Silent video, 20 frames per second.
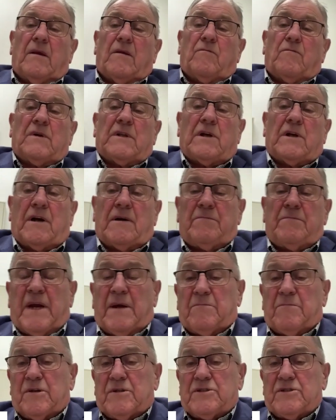Well, our
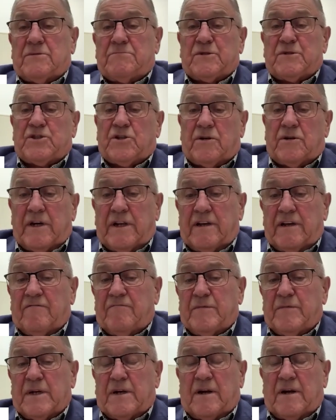members, the majority of
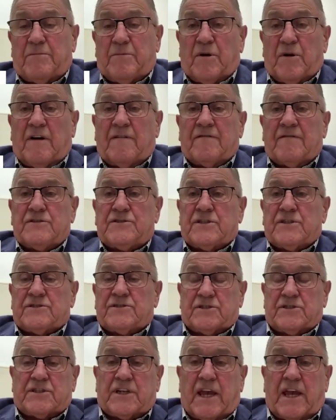them in our province in
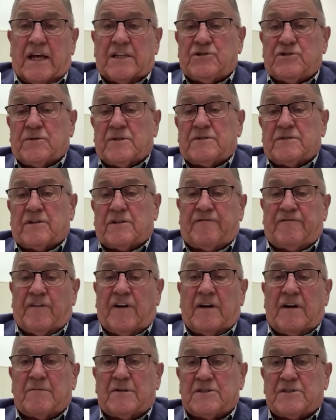Saskatchewan, are
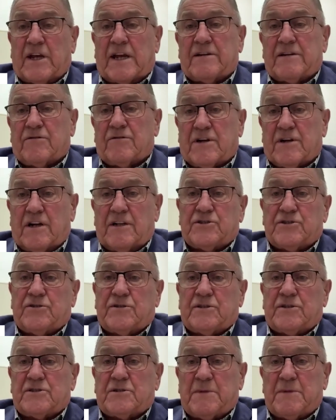farmers. Agriculture
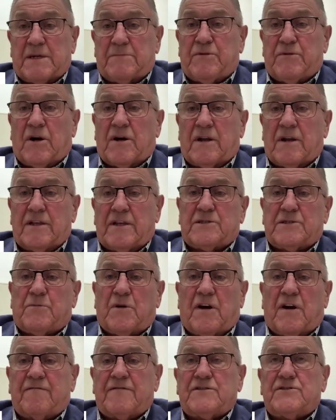is a big part of this
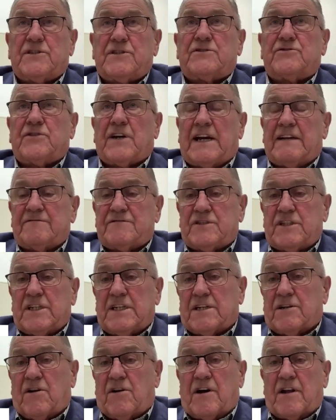province. It drives the
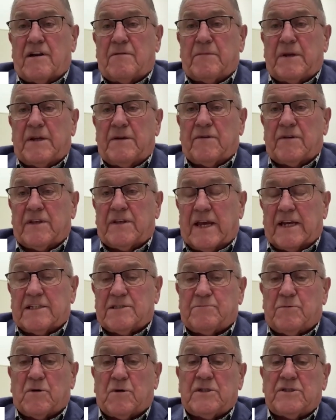economy with
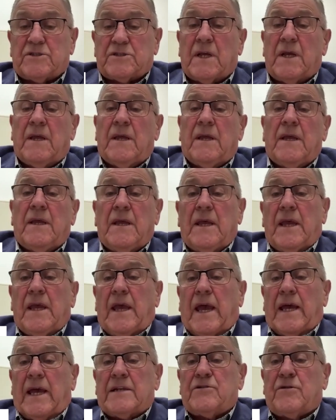exports,
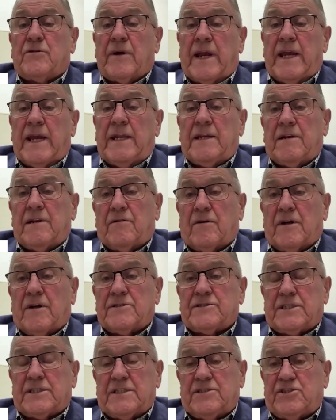and grain and
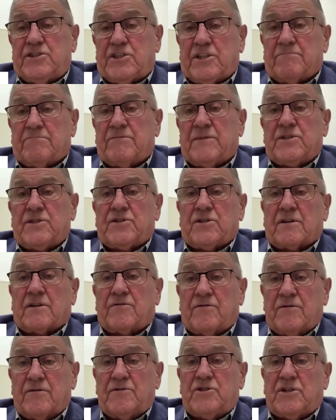oilseed shipments are
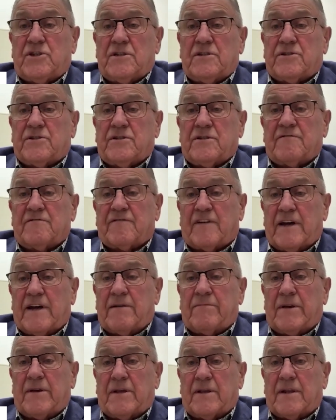crucial to the
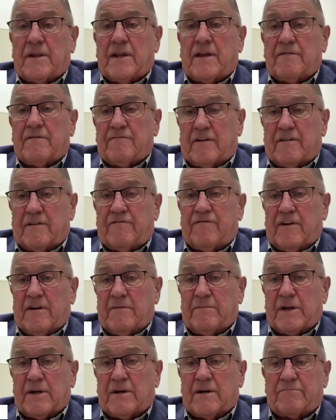viability of our
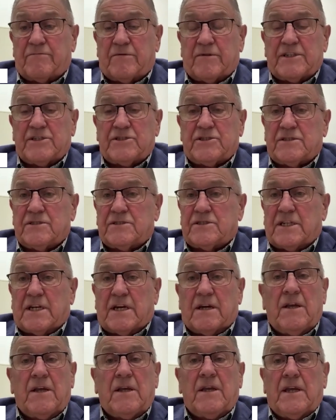farming operations. Uh,
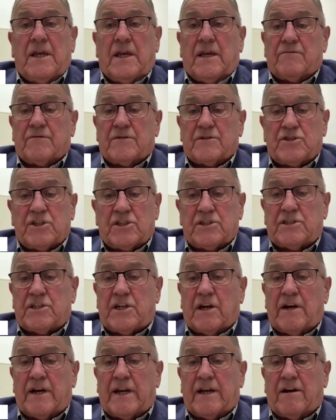we're
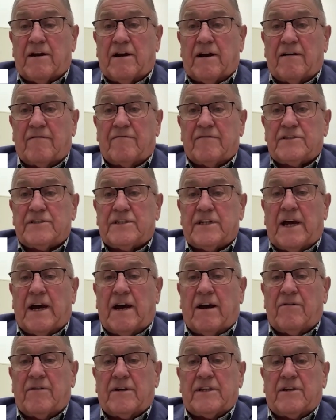just starting harvest
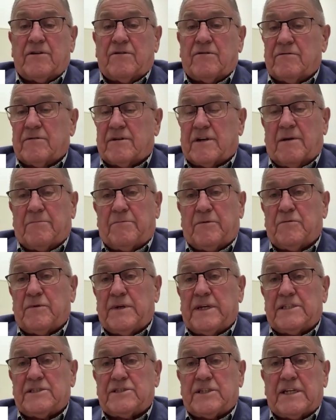now, and you know, a couple
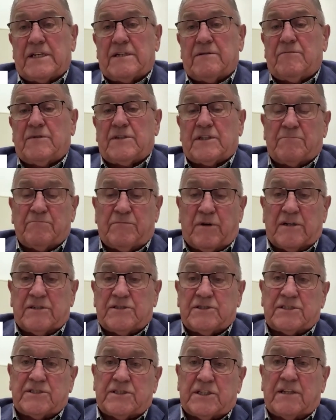of weeks in, some
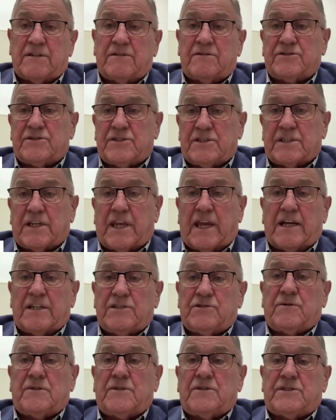parts of southern
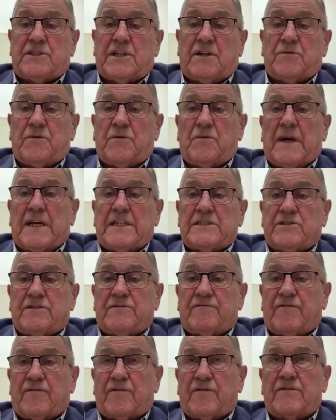Saskatchewan and
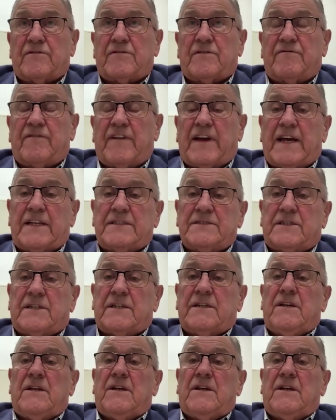southwest are further advanced.